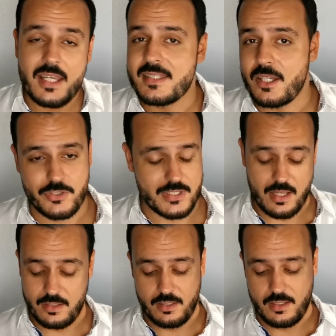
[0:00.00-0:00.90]
is
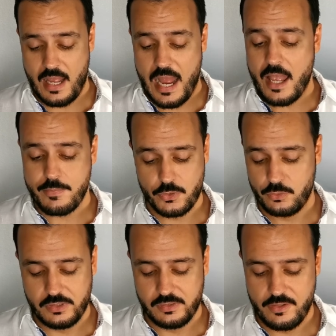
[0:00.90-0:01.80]
outstanding. I
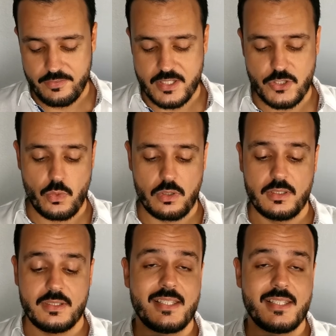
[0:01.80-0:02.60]
absolutely love this one.